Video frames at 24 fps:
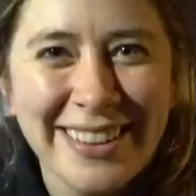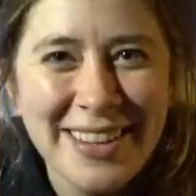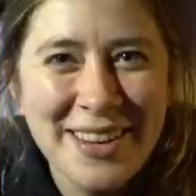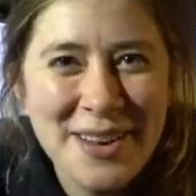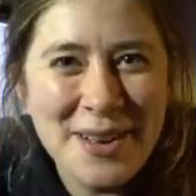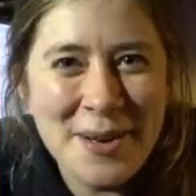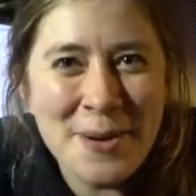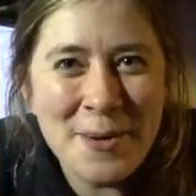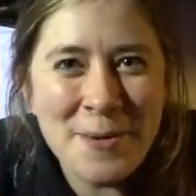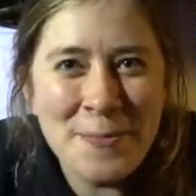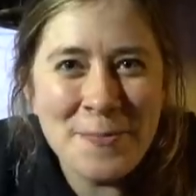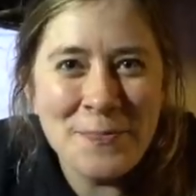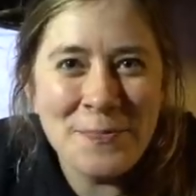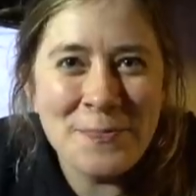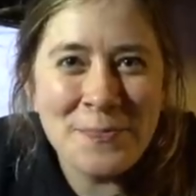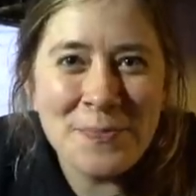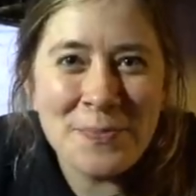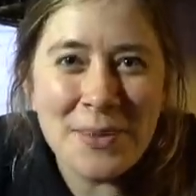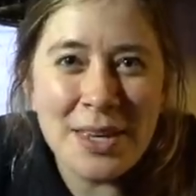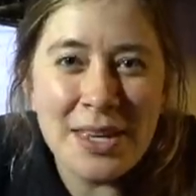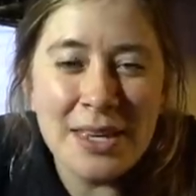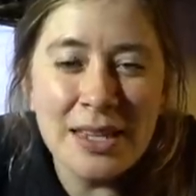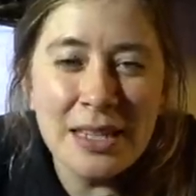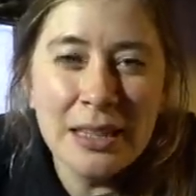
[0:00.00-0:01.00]
you going to stay?
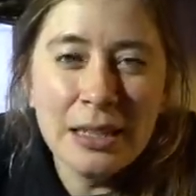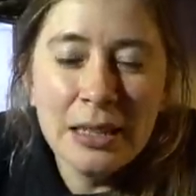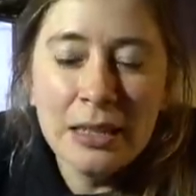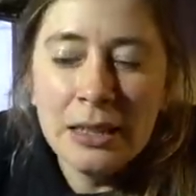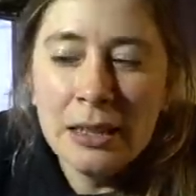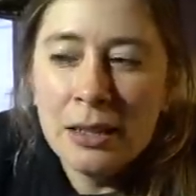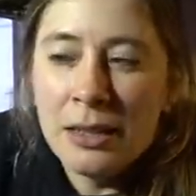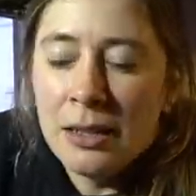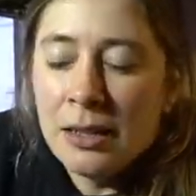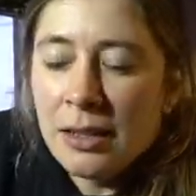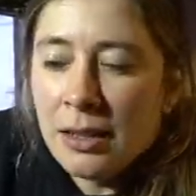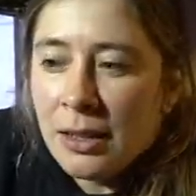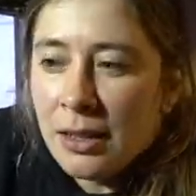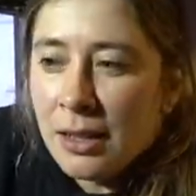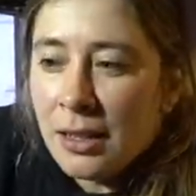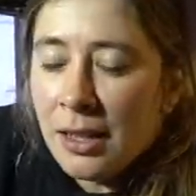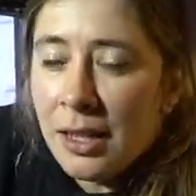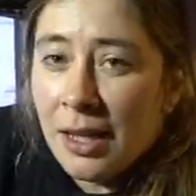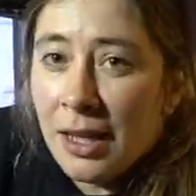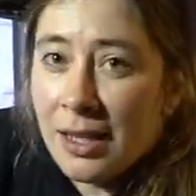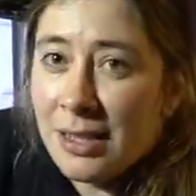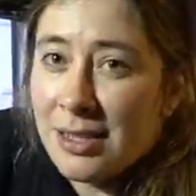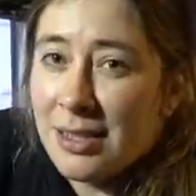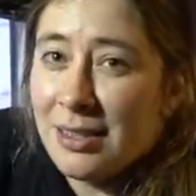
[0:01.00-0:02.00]

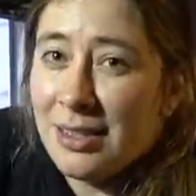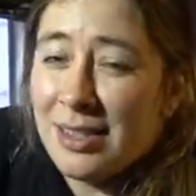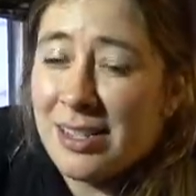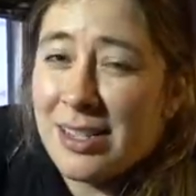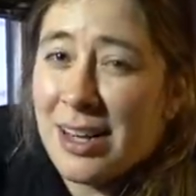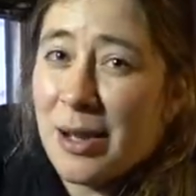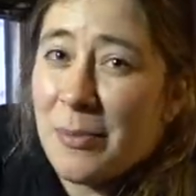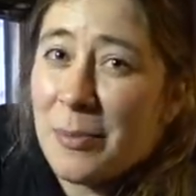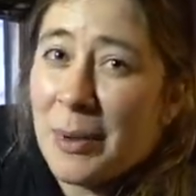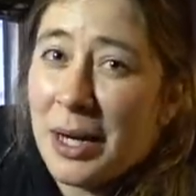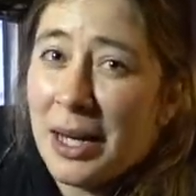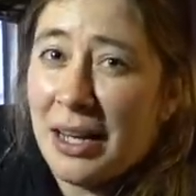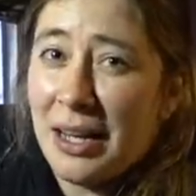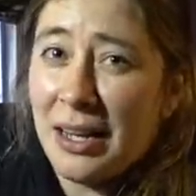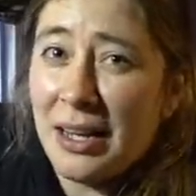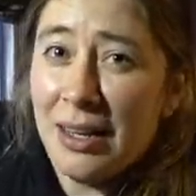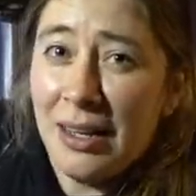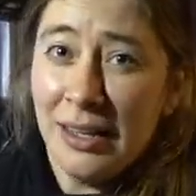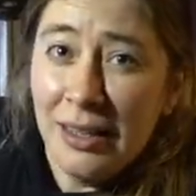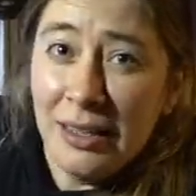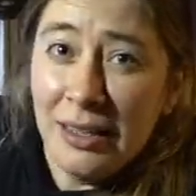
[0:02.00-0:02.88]
Until they stop biting.